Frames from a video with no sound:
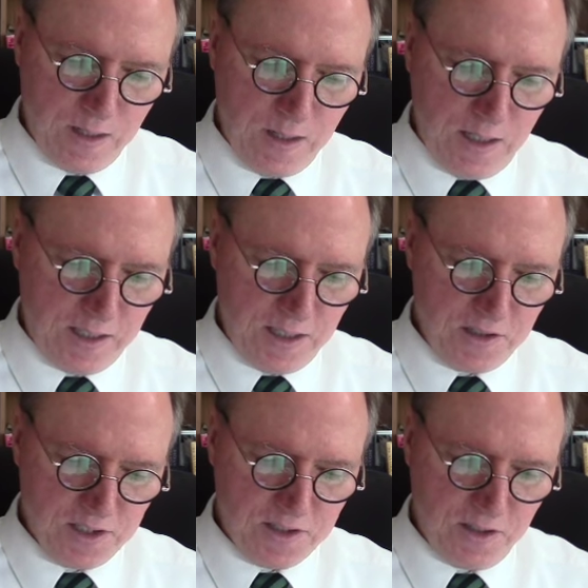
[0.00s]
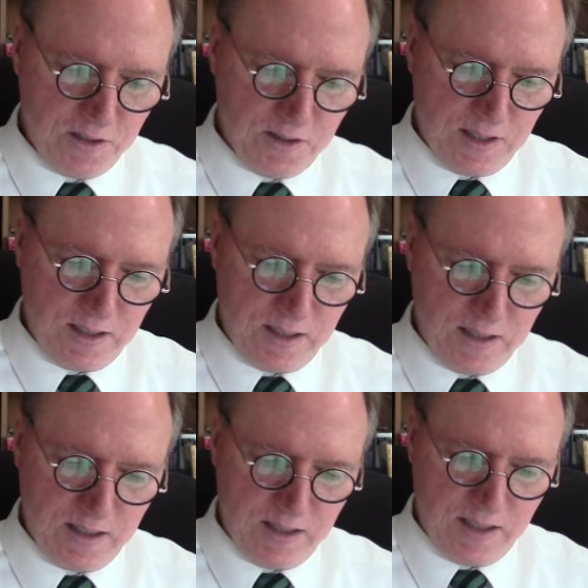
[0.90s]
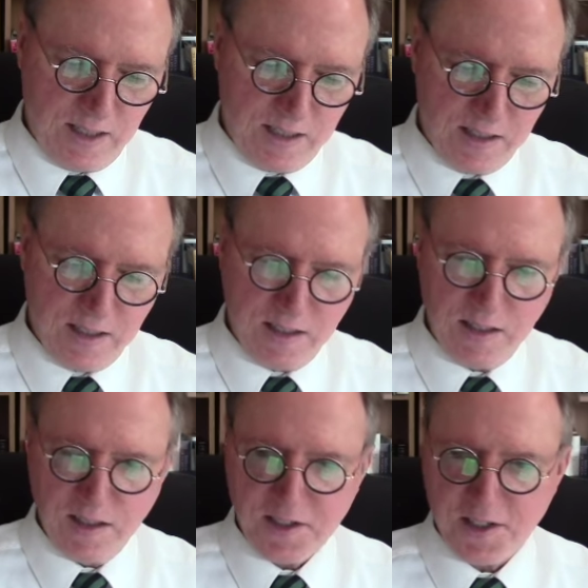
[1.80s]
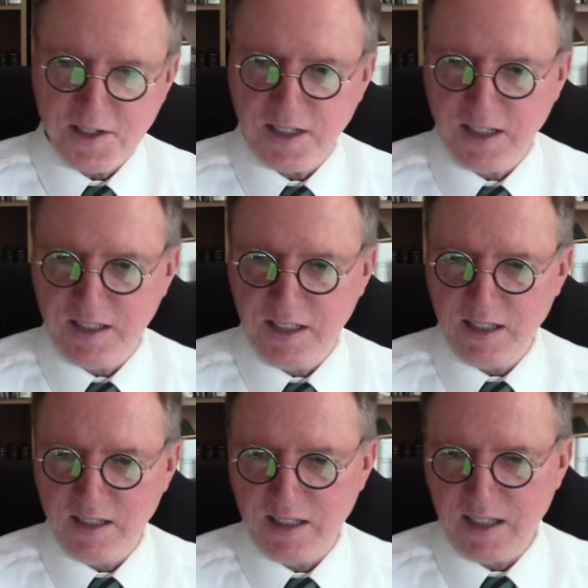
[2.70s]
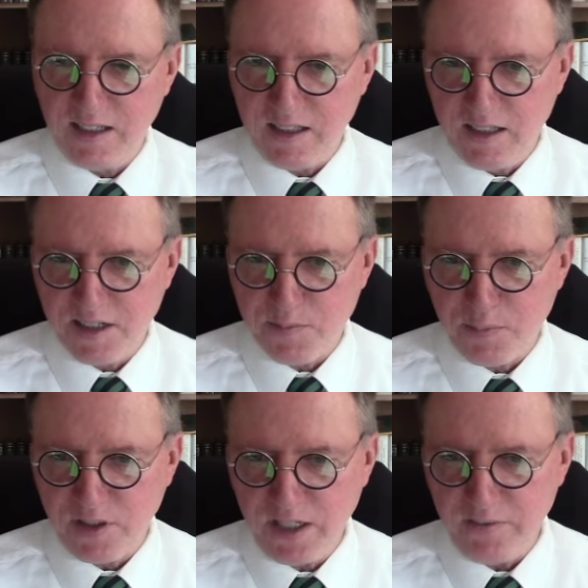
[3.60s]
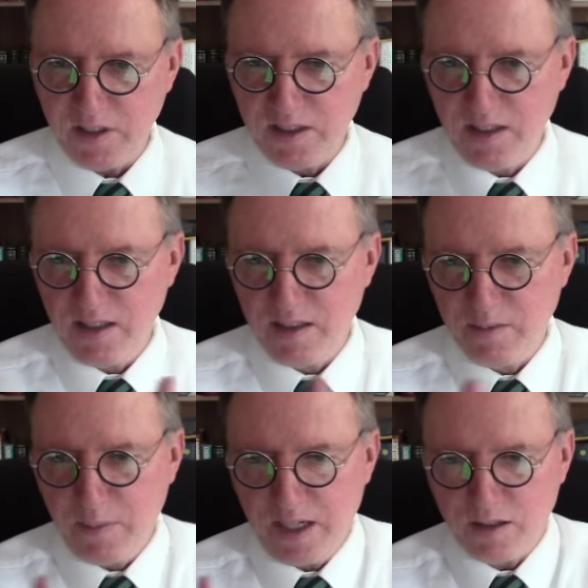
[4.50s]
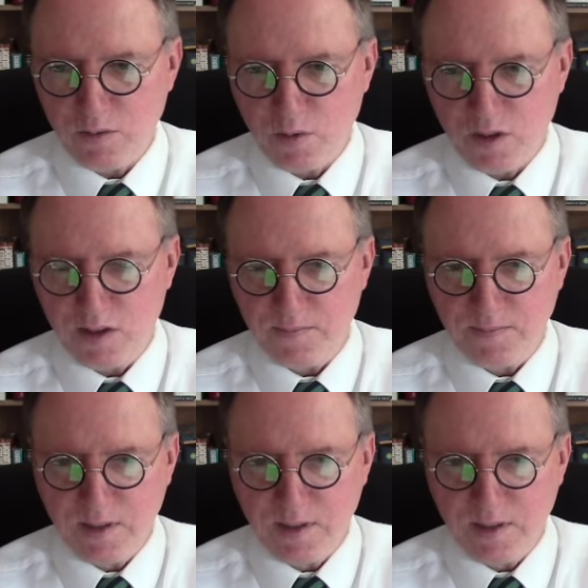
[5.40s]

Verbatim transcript: again, just note that this is an idea that is prevalent in the modern world